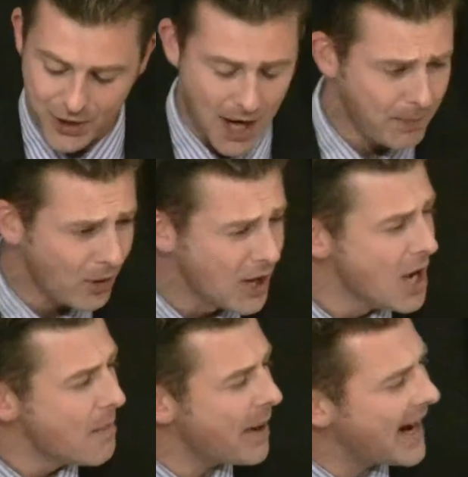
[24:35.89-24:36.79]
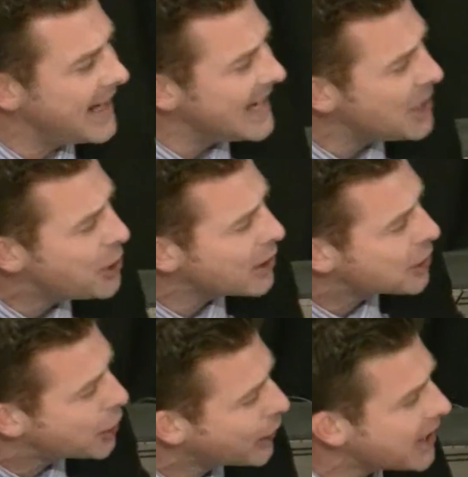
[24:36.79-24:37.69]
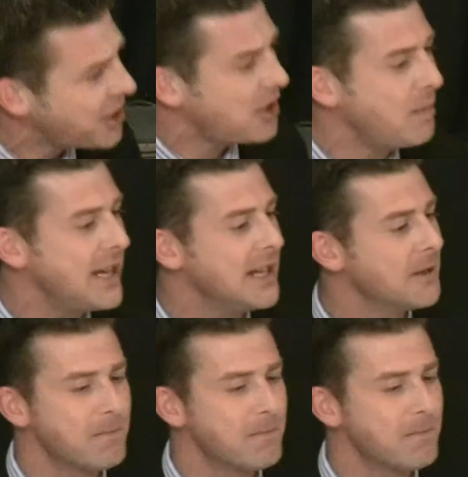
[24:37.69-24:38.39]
trouble, but I need you to trust me.